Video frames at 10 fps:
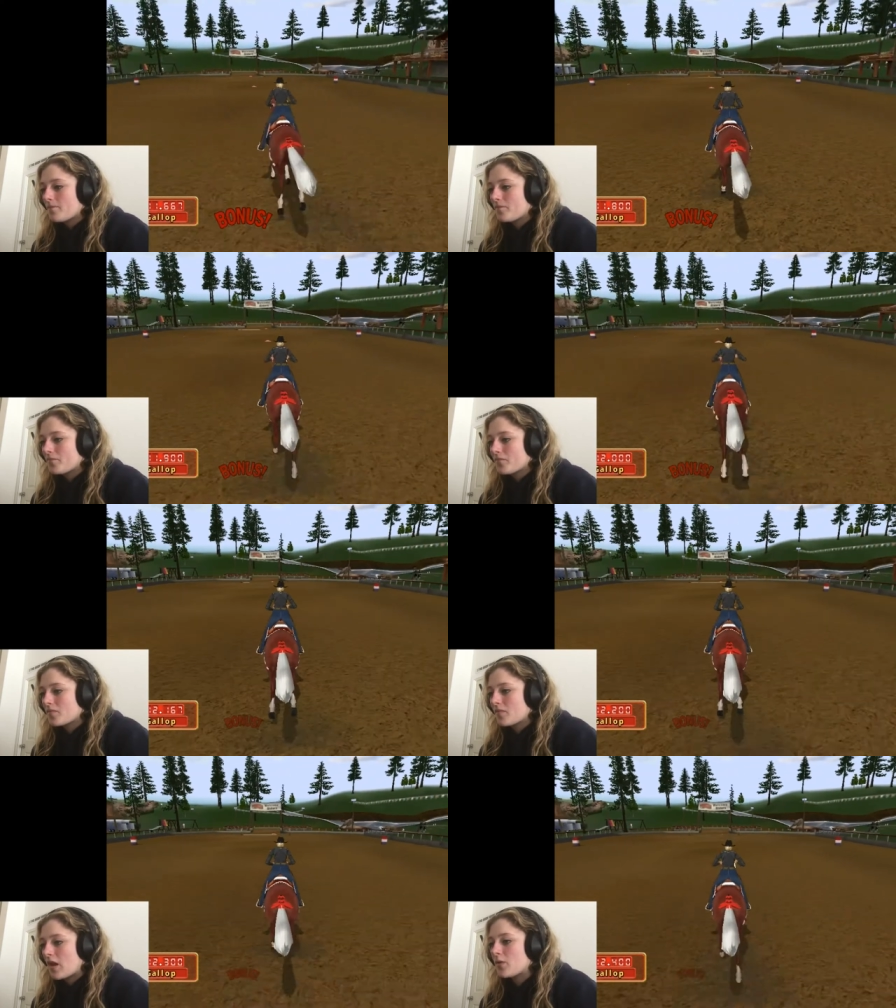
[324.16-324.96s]

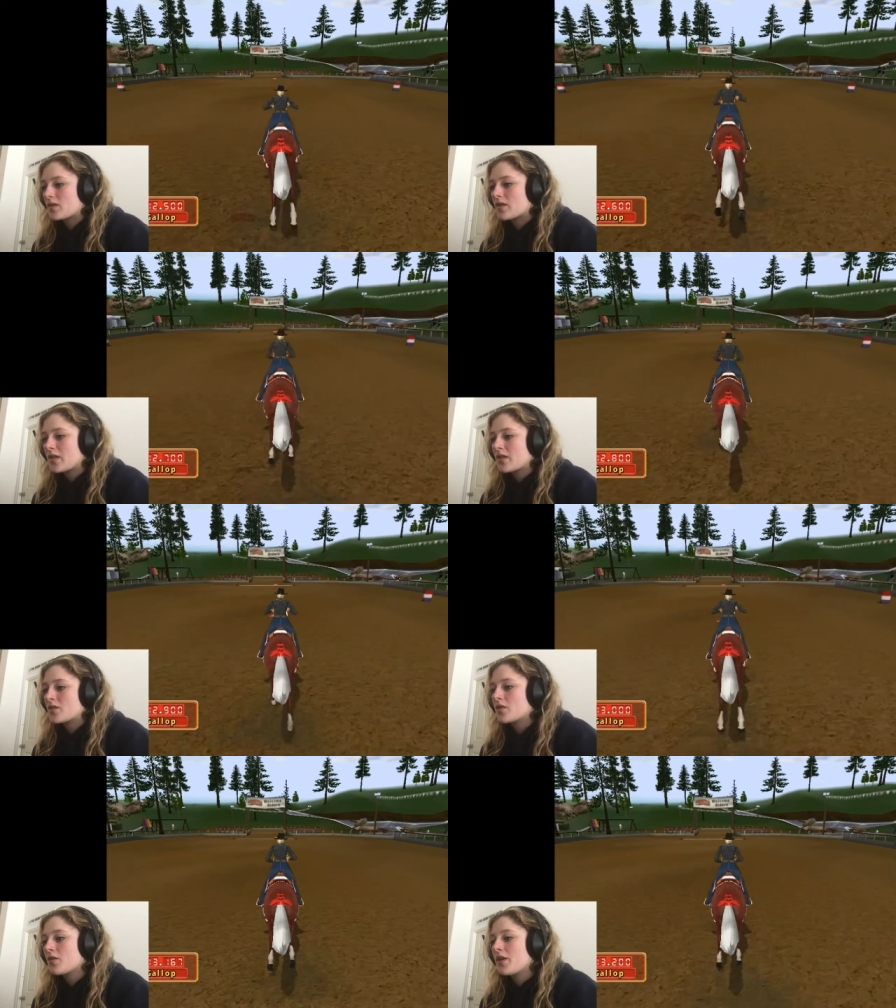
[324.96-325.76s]
good. It was
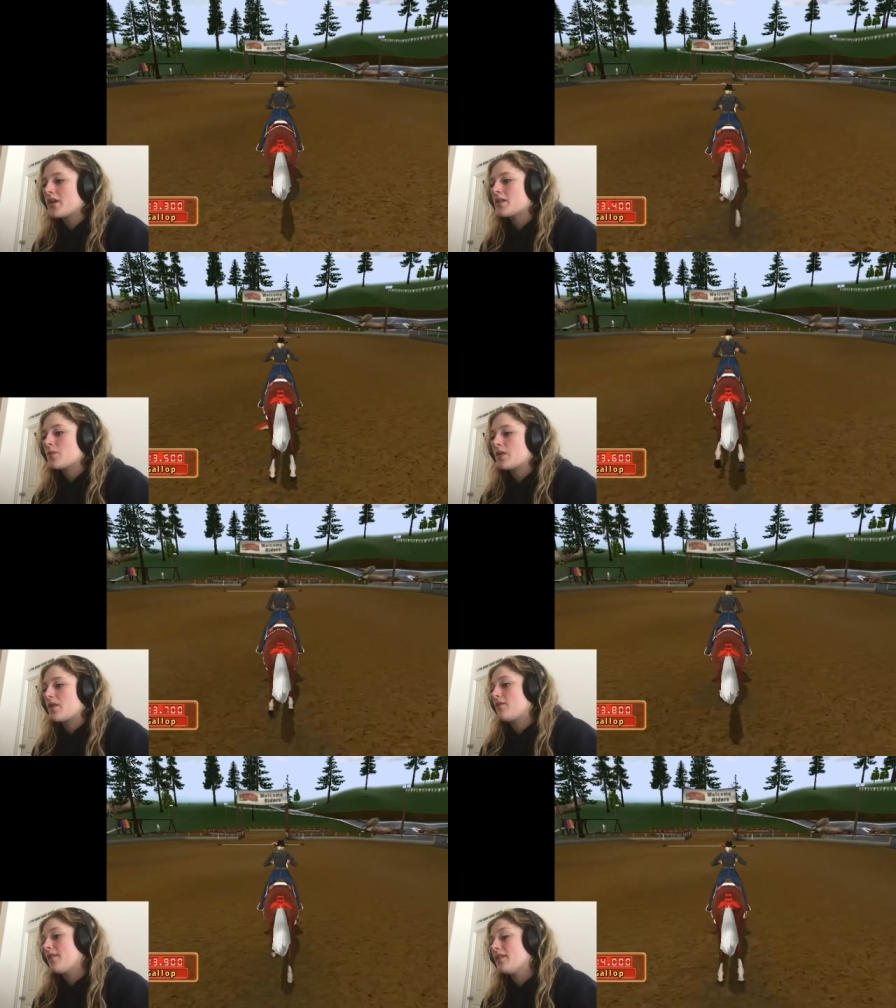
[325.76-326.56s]
six degrees
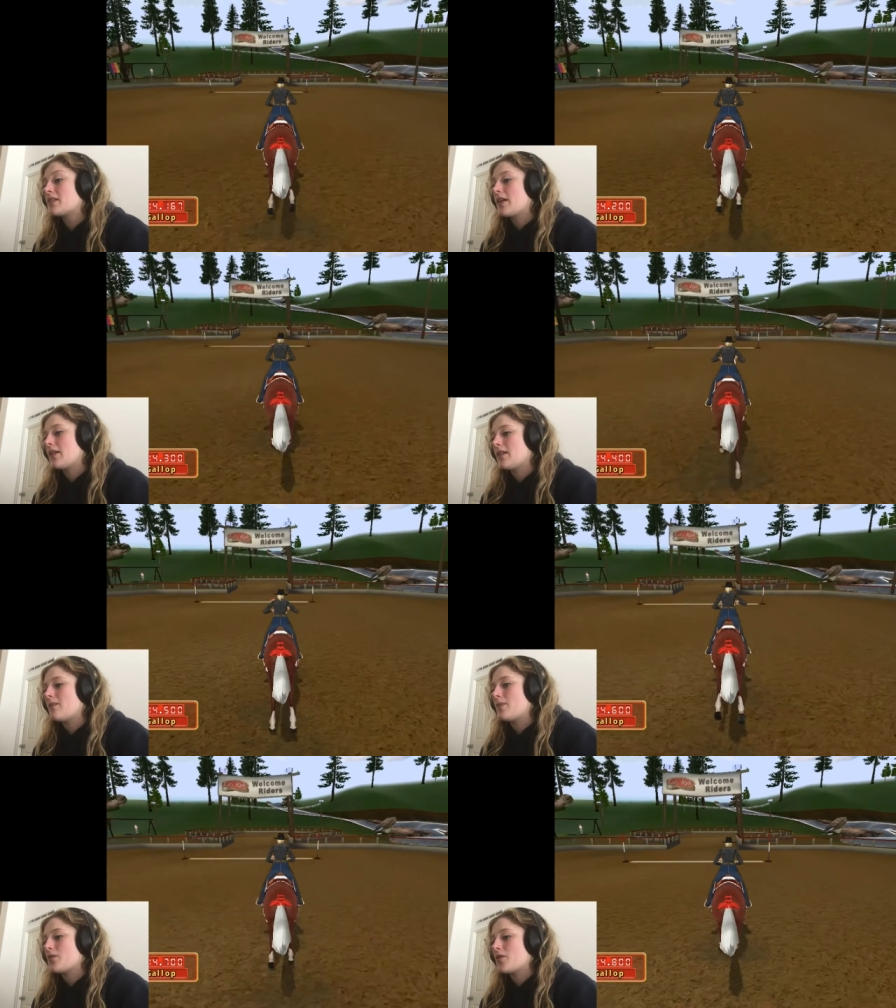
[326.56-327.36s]
with a feels like
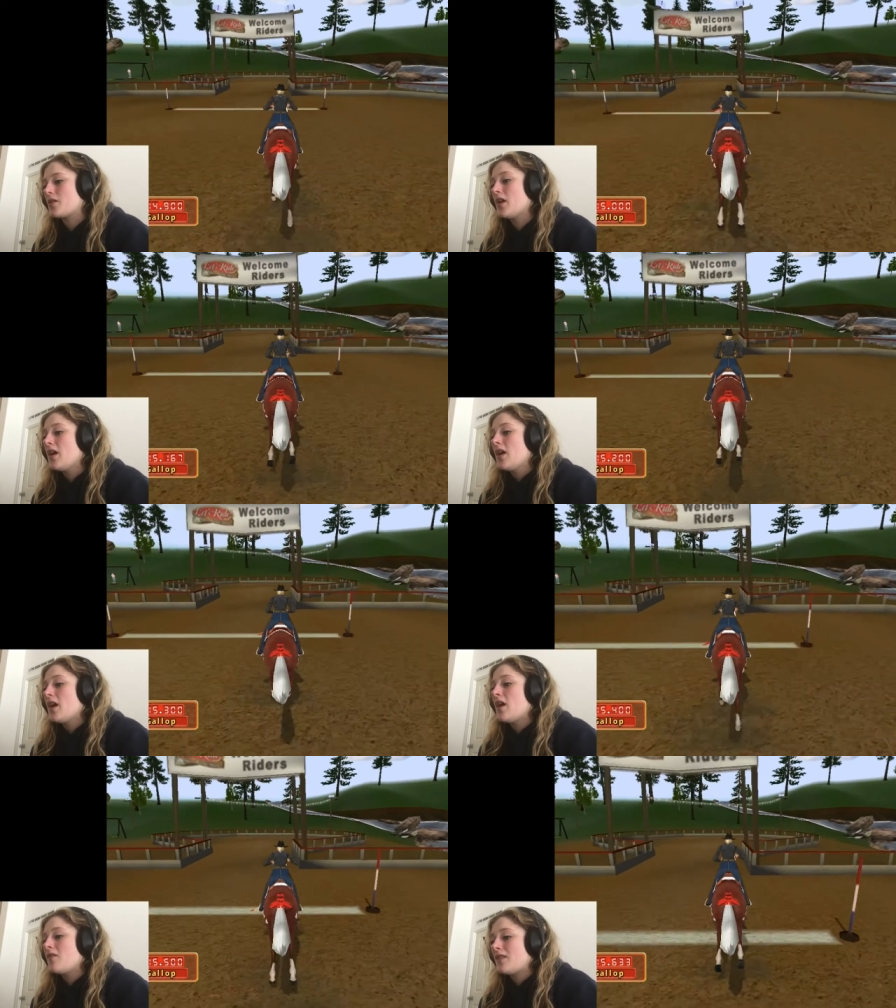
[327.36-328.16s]
temperature
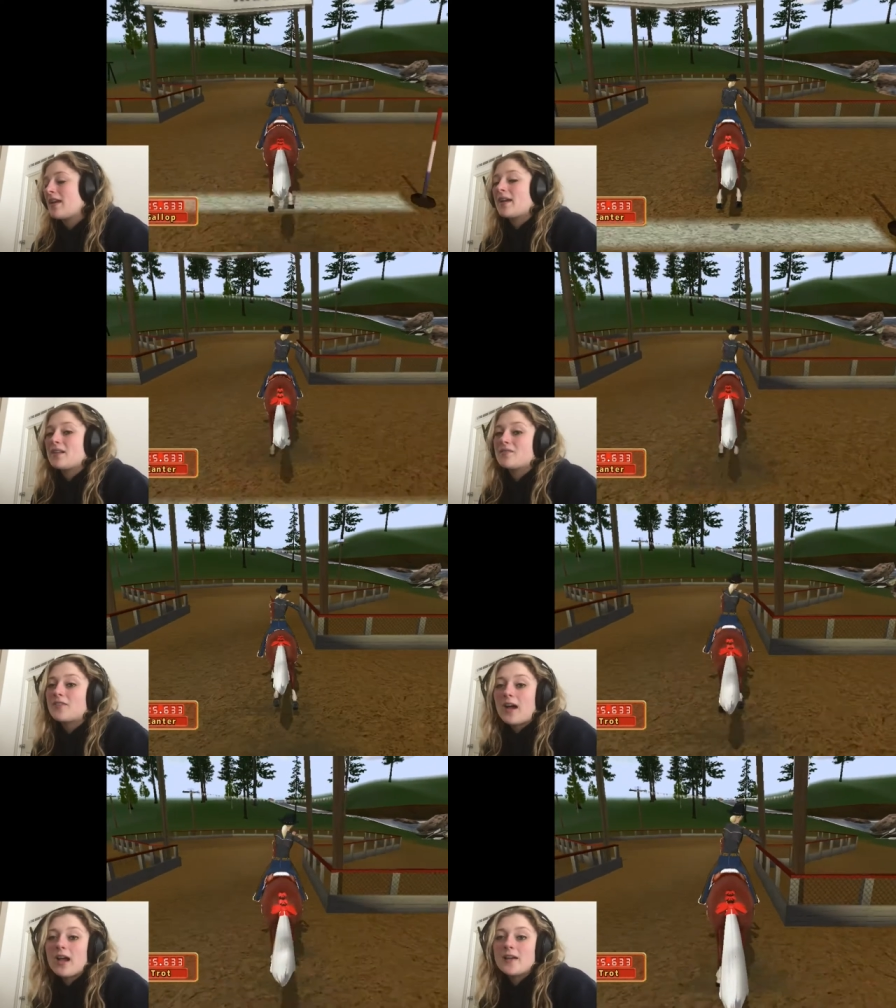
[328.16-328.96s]
of
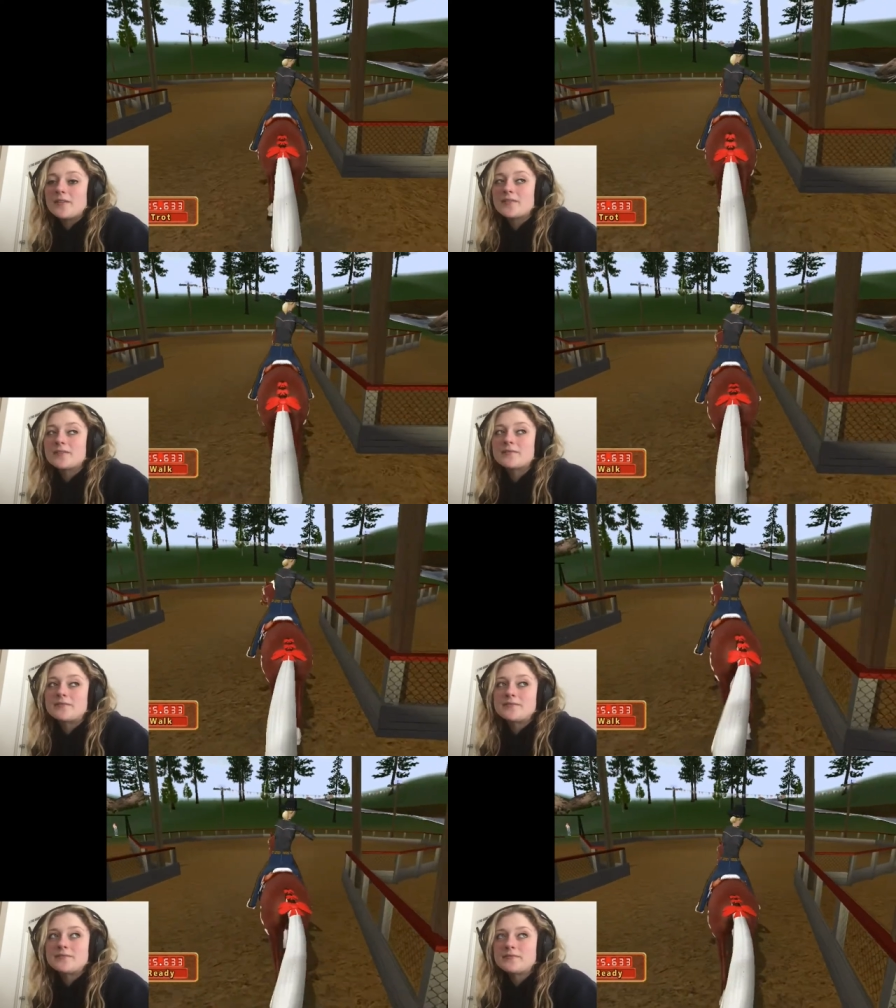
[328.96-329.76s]
negative
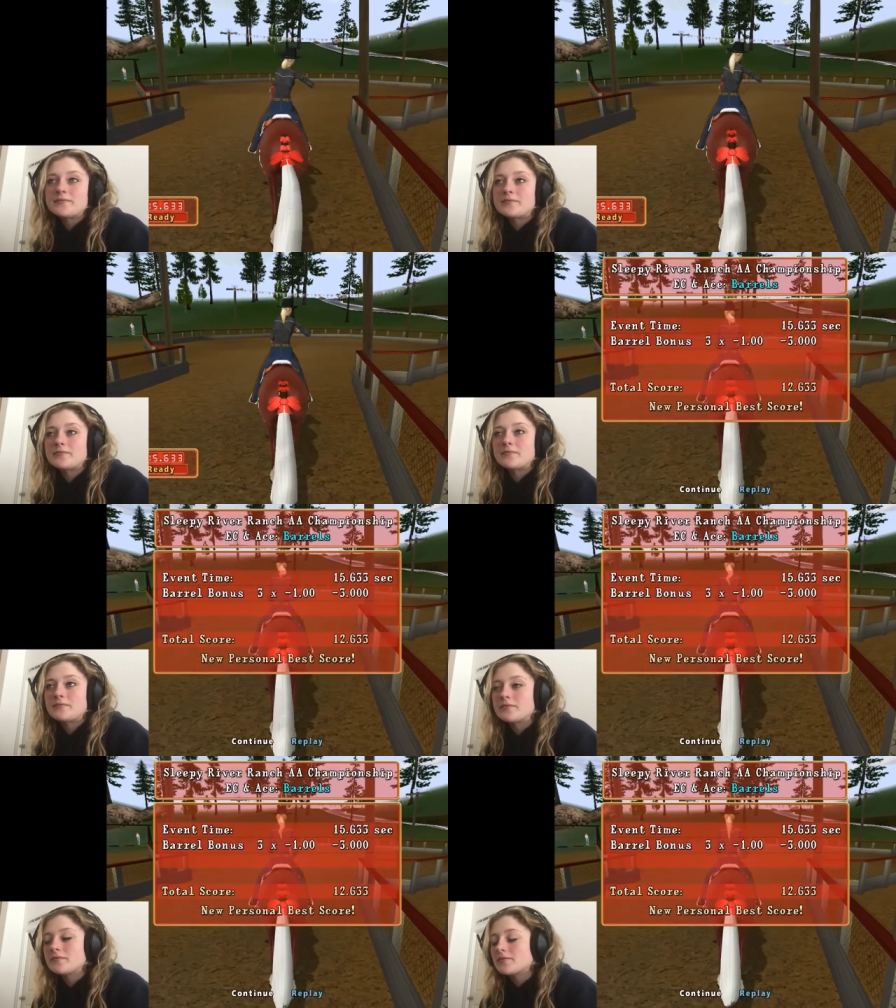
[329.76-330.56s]

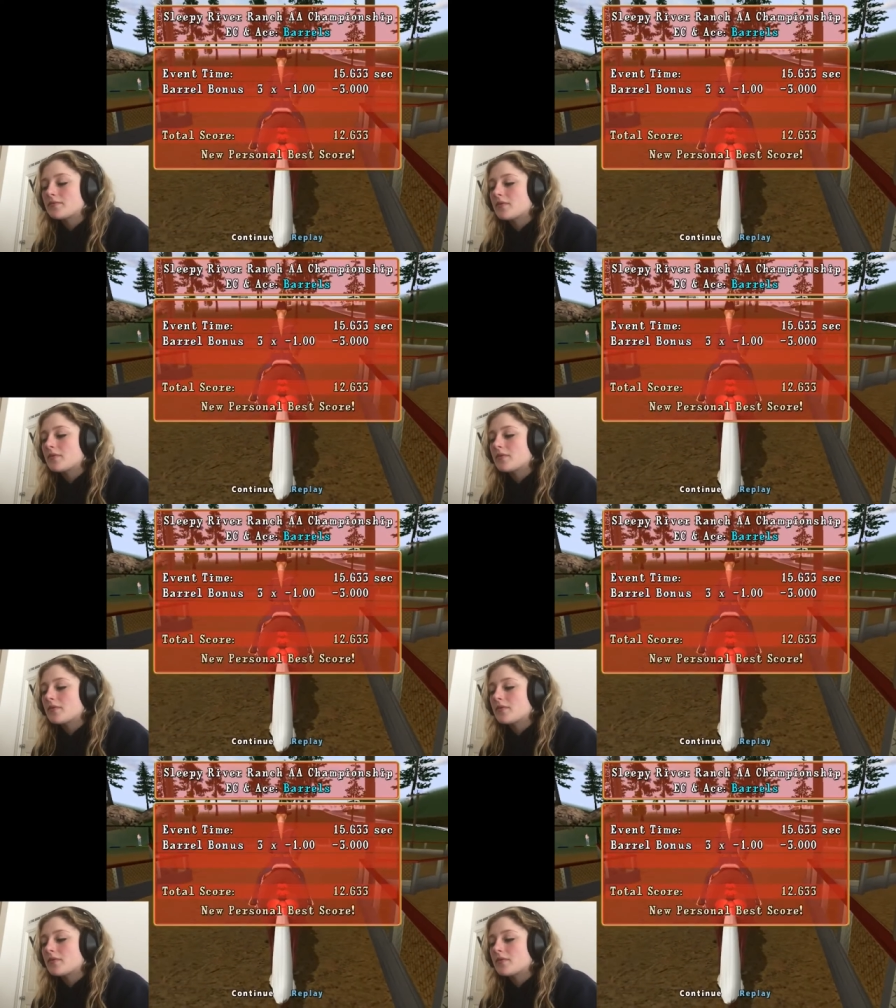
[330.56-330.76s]
five.